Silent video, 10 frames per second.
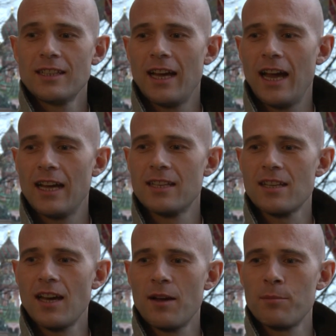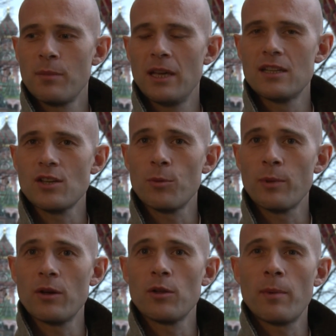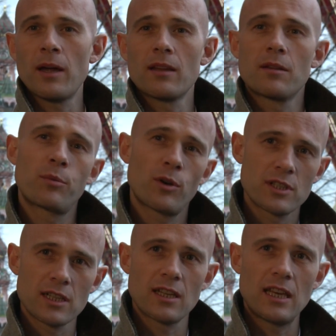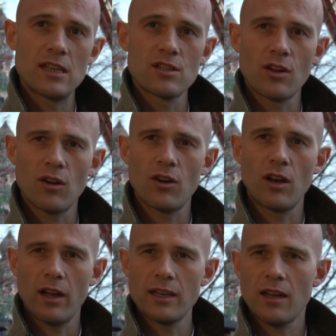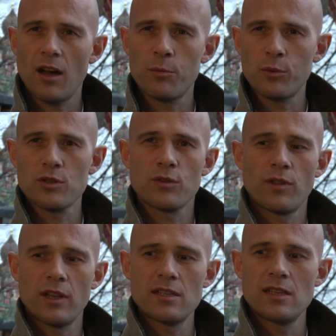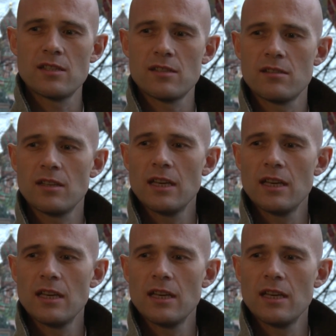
And um, he told me all about the projects that he's got lined up, what sort of things he's,